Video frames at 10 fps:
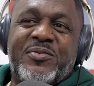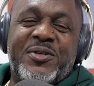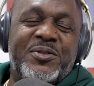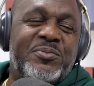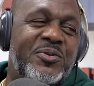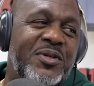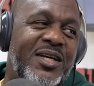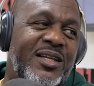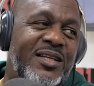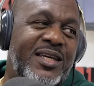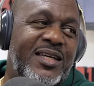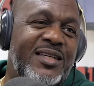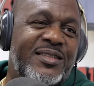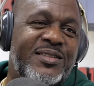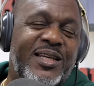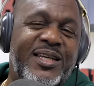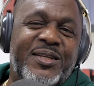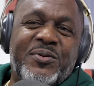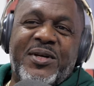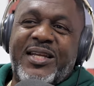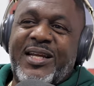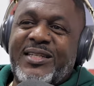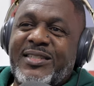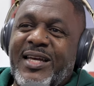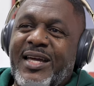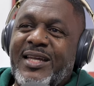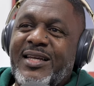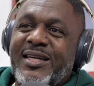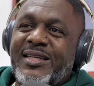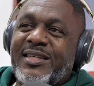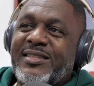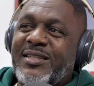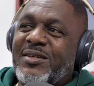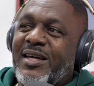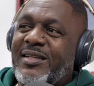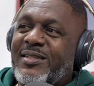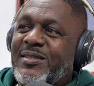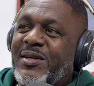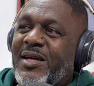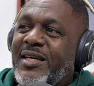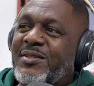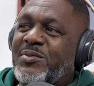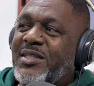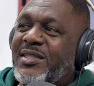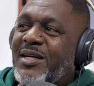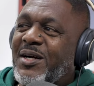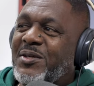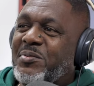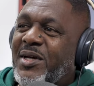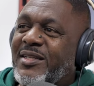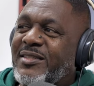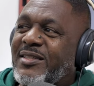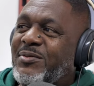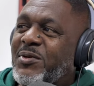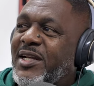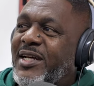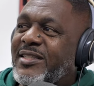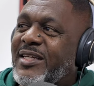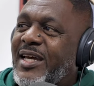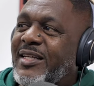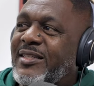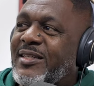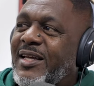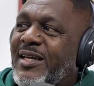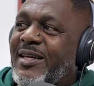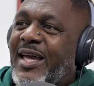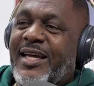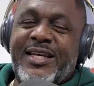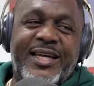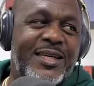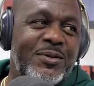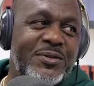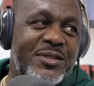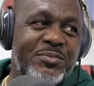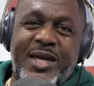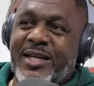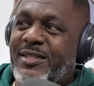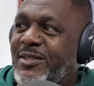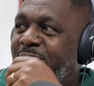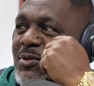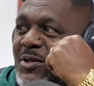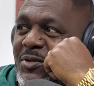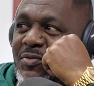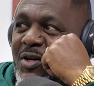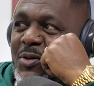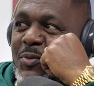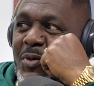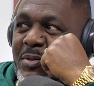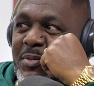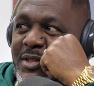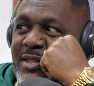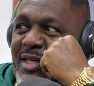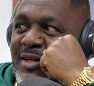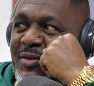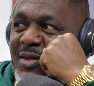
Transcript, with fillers: first moved to LA, he say he ran outside. They said you got your agent. We need to call your manager. He ran outside and act like he was his manager. He was on the phone with him himself.